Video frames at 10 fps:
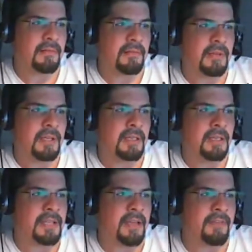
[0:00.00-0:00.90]
He
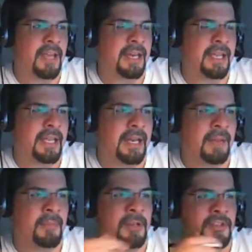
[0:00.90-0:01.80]
does have etiquette. I'm
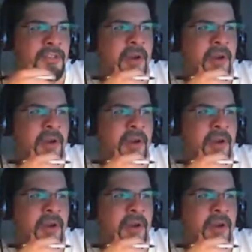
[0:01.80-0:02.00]
not sure